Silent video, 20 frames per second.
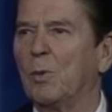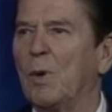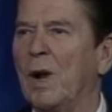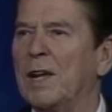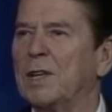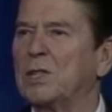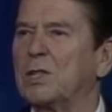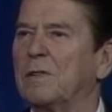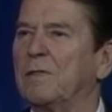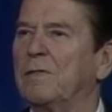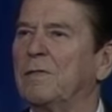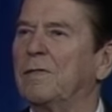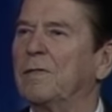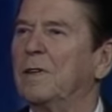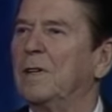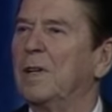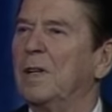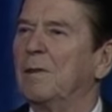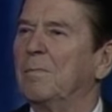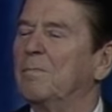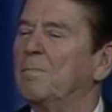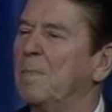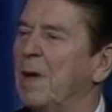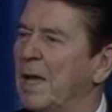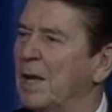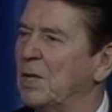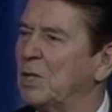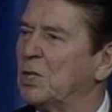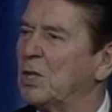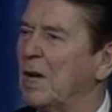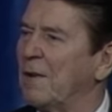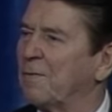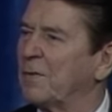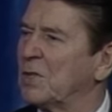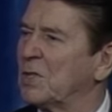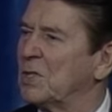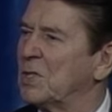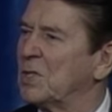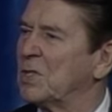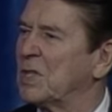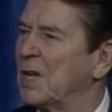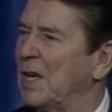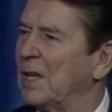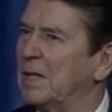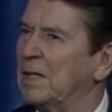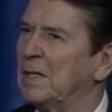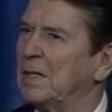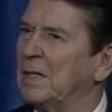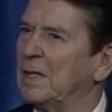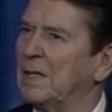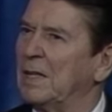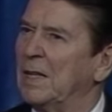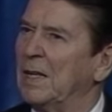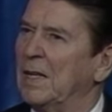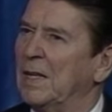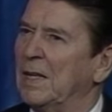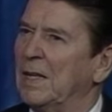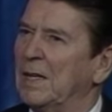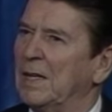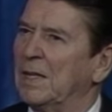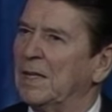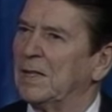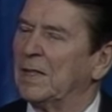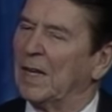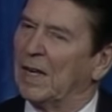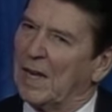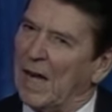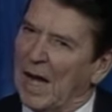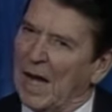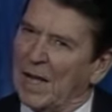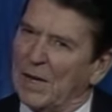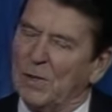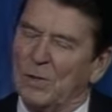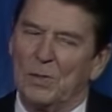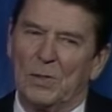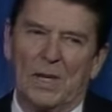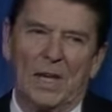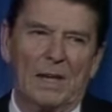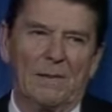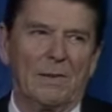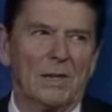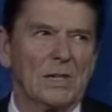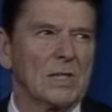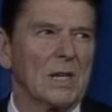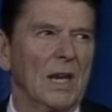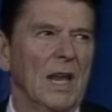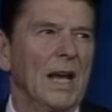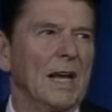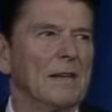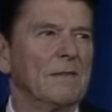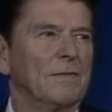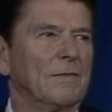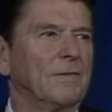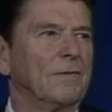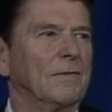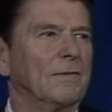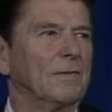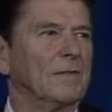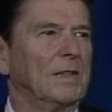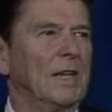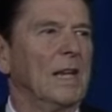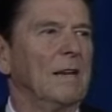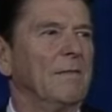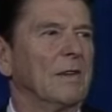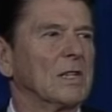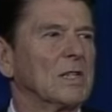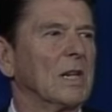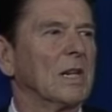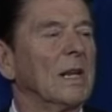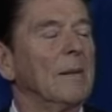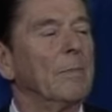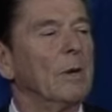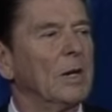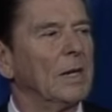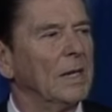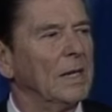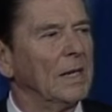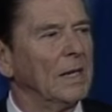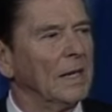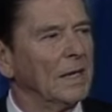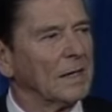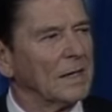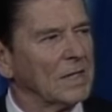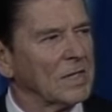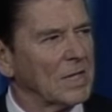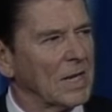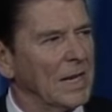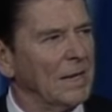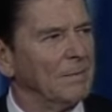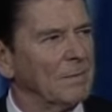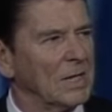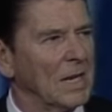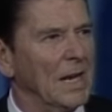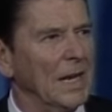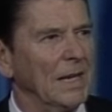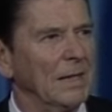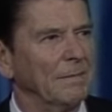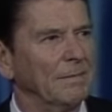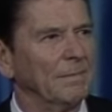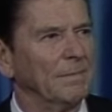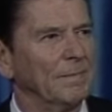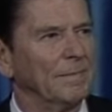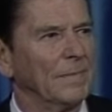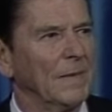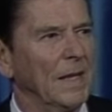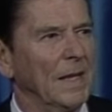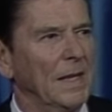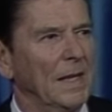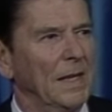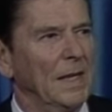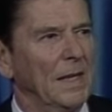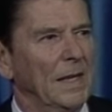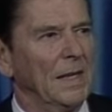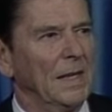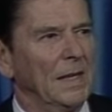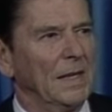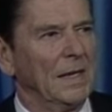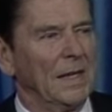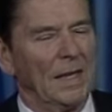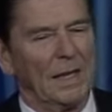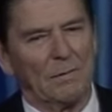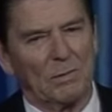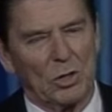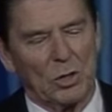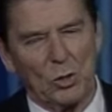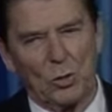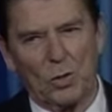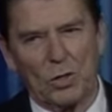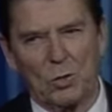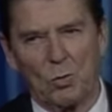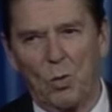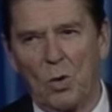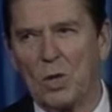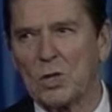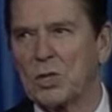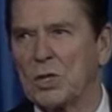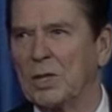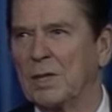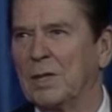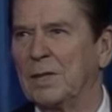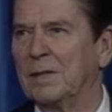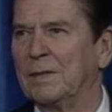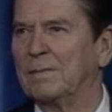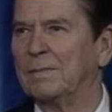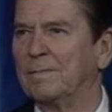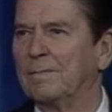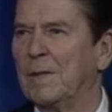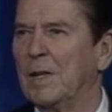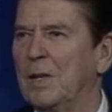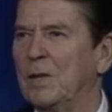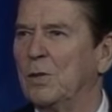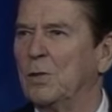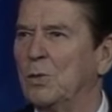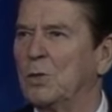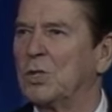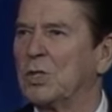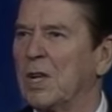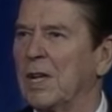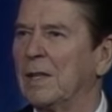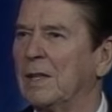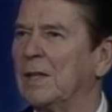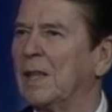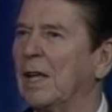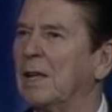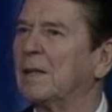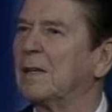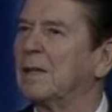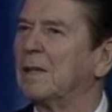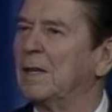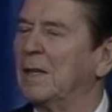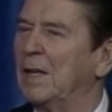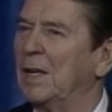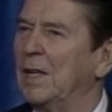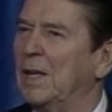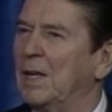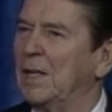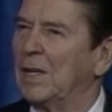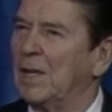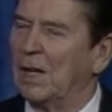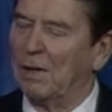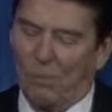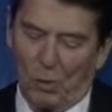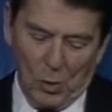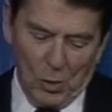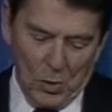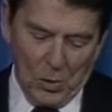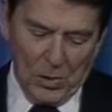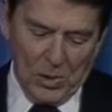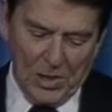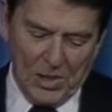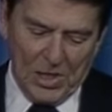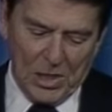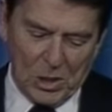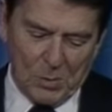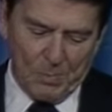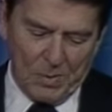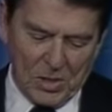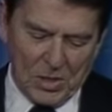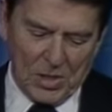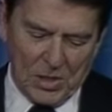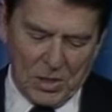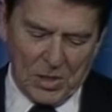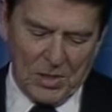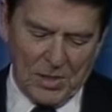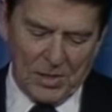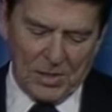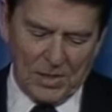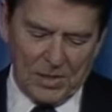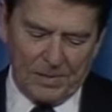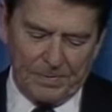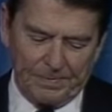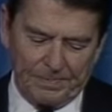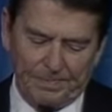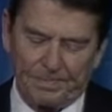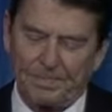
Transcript: rights of men, Jefferson said, the God who gave us life gave us liberty at the same time. And it was George Washington who said that of all the dispositions